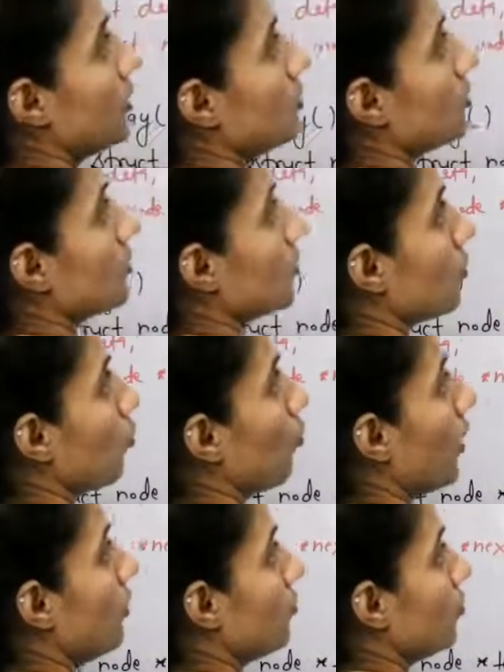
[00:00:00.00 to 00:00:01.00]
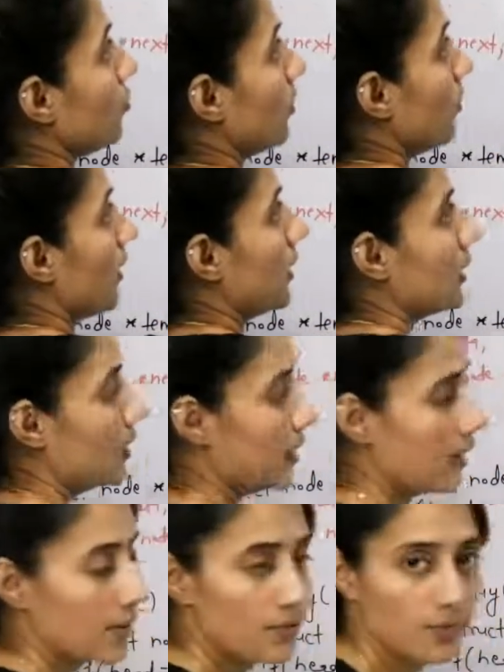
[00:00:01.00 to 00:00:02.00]
means 1 would be printed
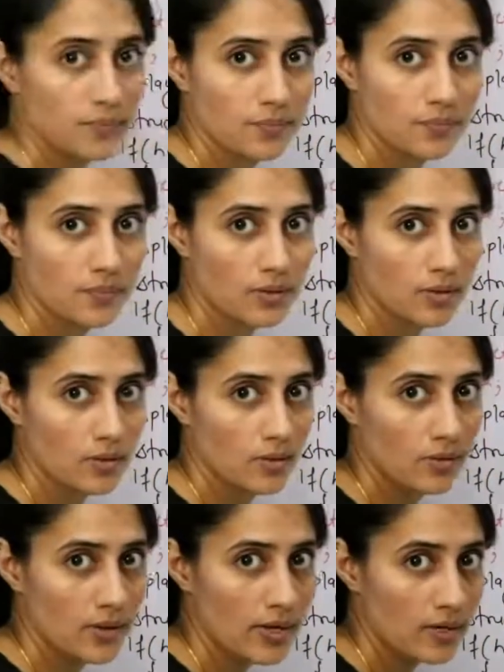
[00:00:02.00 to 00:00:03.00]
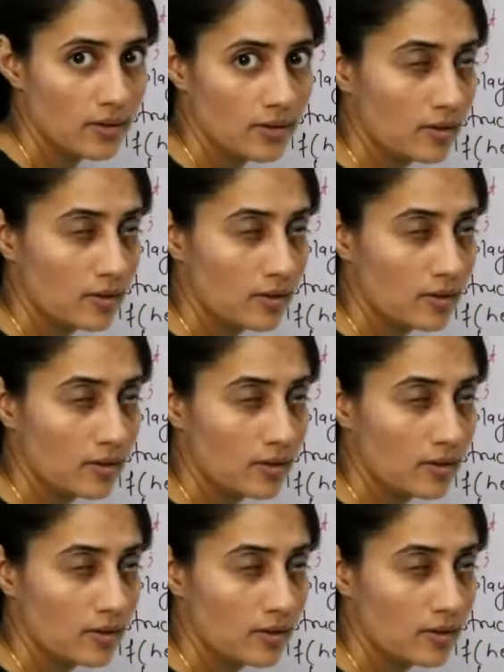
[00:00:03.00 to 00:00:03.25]
here, right?